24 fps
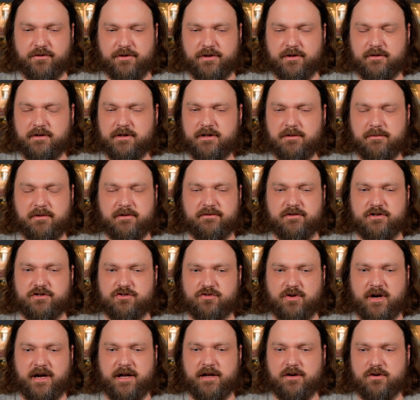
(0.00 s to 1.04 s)
with a little bit of a
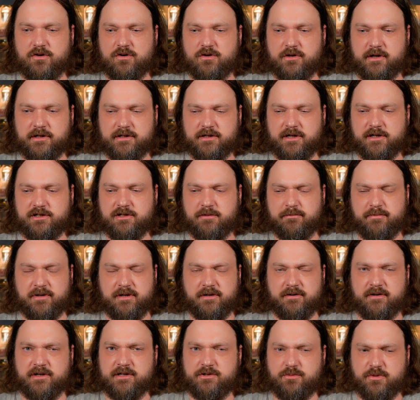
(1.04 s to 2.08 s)
dry oak, a touch of
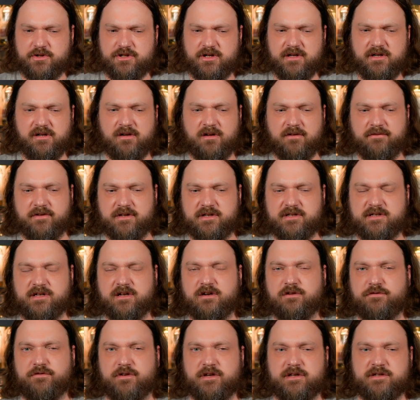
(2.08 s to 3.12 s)
bitterness, which in and of
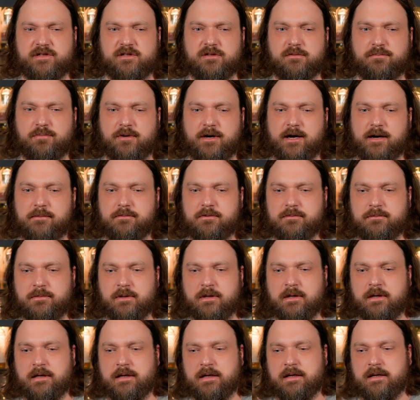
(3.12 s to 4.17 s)
itself isn't a problem.
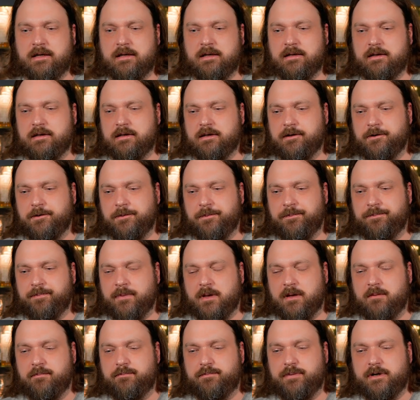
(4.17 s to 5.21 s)

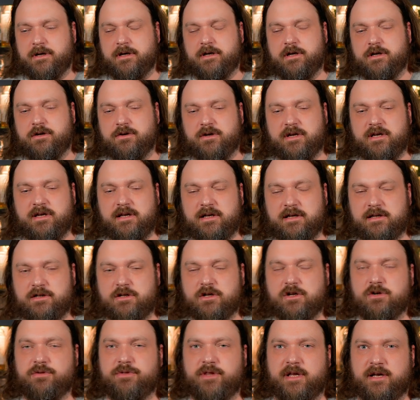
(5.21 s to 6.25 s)
But you're getting a
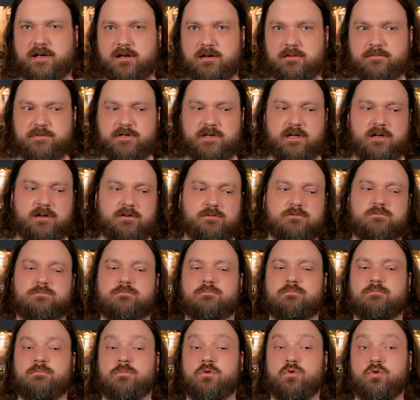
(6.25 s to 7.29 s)
note that comes out
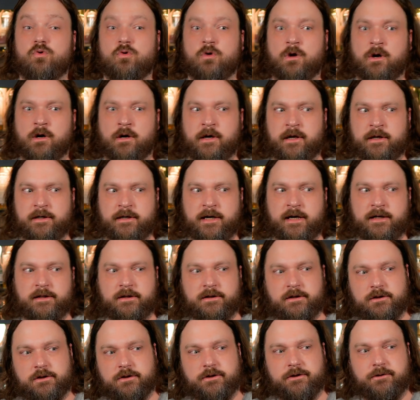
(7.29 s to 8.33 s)
more, and not
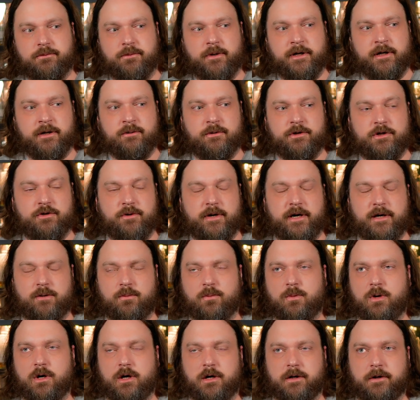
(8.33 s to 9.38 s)
in a good way, when you add
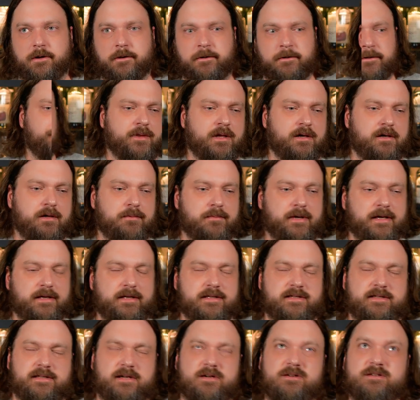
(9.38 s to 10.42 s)
water. And it
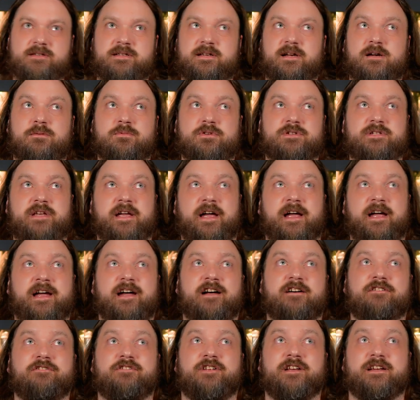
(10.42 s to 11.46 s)
starts to almost
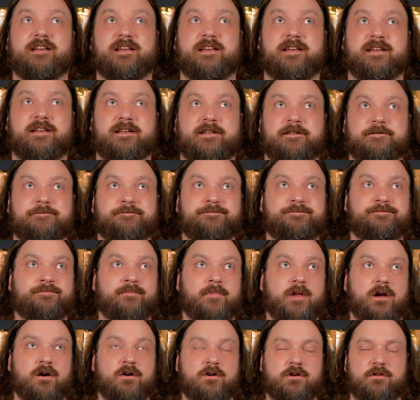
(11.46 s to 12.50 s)
have like a
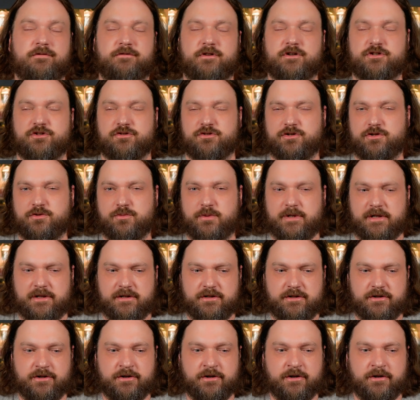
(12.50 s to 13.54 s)
artificial
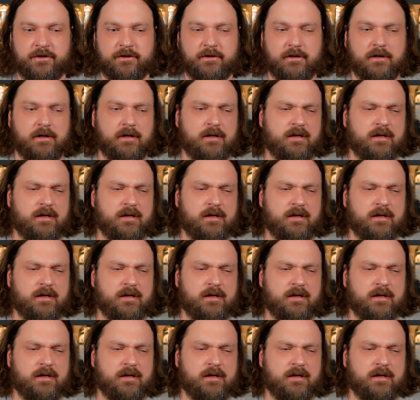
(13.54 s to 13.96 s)
sweetener,